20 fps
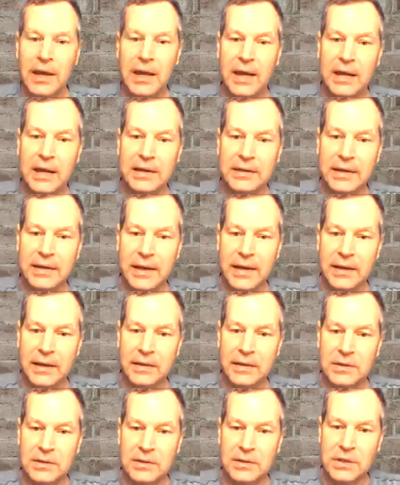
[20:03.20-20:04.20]
and
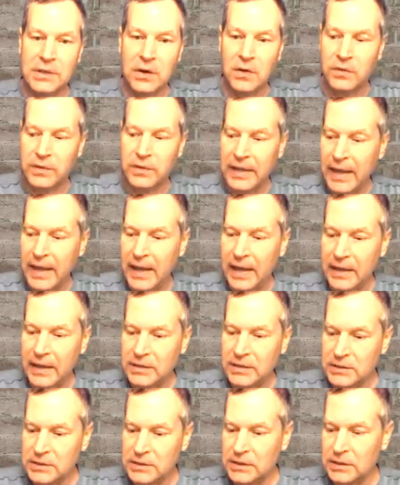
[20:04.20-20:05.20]
uh, so yeah i
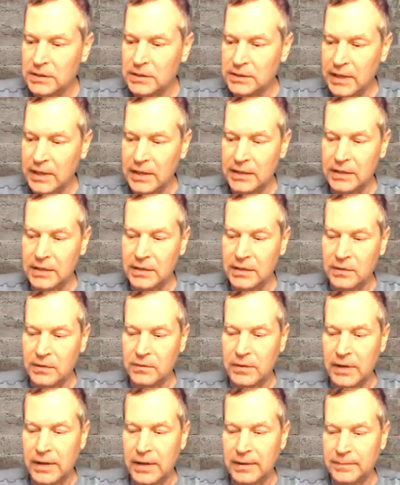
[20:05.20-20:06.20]
just think that you
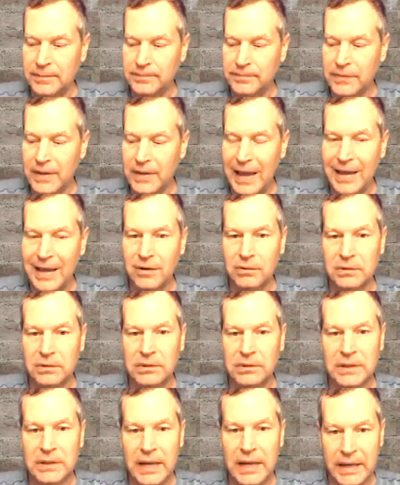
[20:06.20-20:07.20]
know um, i
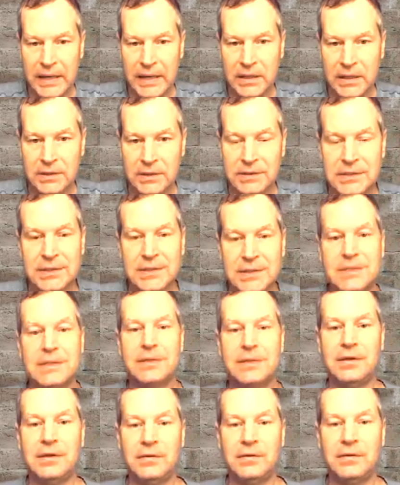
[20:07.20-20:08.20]
don't like see this
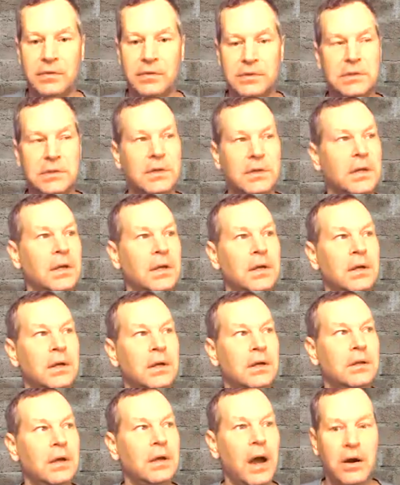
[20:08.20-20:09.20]
is the thing folks
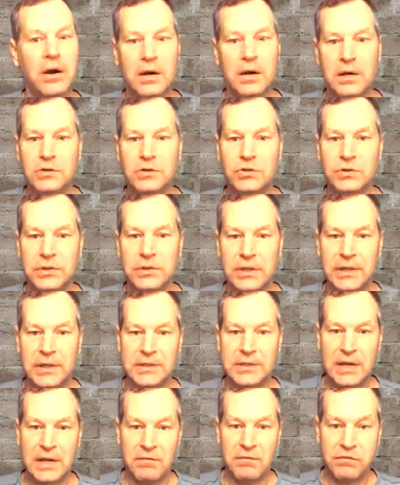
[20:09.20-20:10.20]
our country
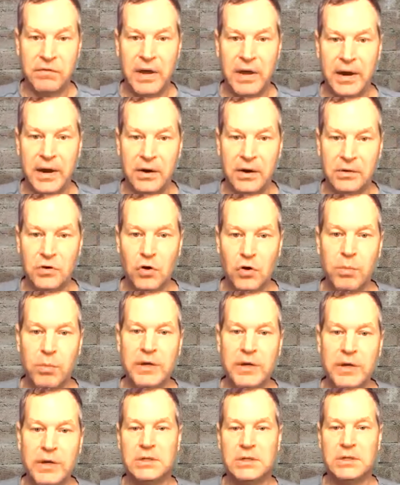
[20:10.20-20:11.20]
is on fire
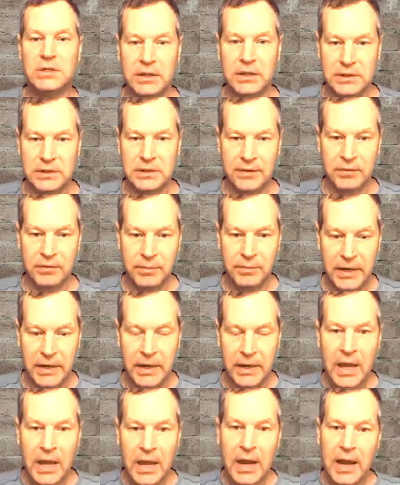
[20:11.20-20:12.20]
nobody's talking to yeah. everybody
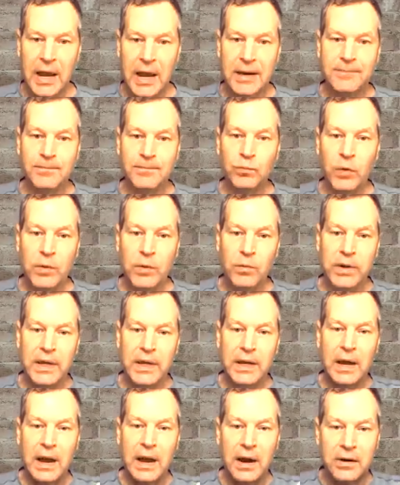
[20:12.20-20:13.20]
and when yeah.
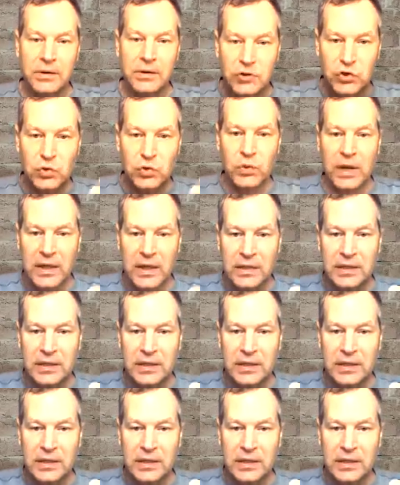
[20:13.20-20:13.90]
we are doing